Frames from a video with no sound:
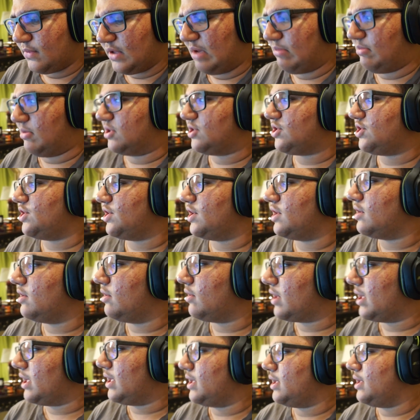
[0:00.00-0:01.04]
I'm not cheating.
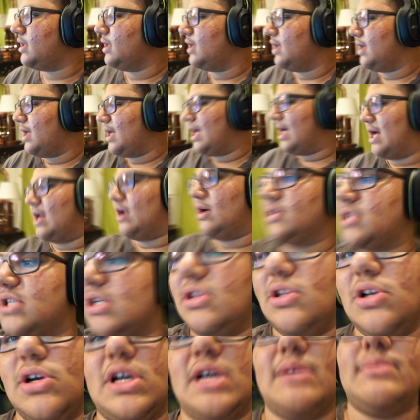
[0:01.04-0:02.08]
Okay. And also,
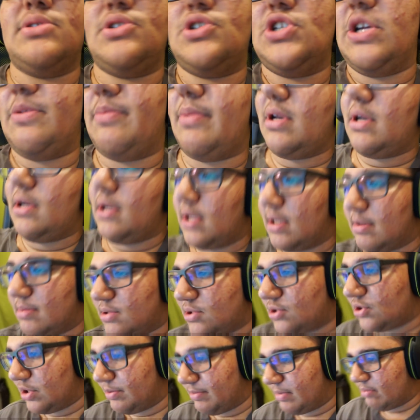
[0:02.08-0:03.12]
look, I'm streaming. I'm
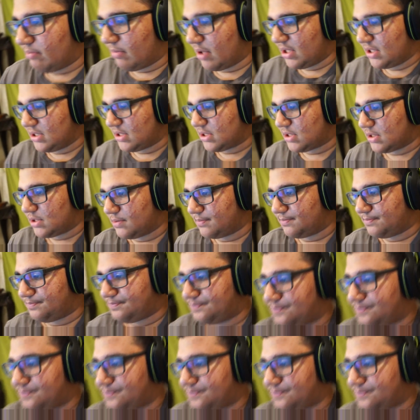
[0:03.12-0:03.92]
streaming, boys.